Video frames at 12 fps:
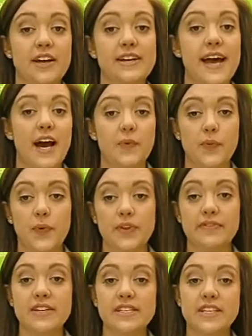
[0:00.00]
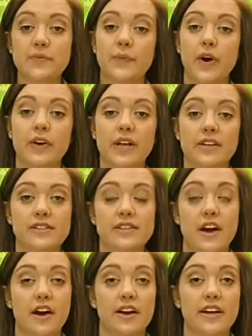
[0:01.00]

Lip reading: Now, both of these components are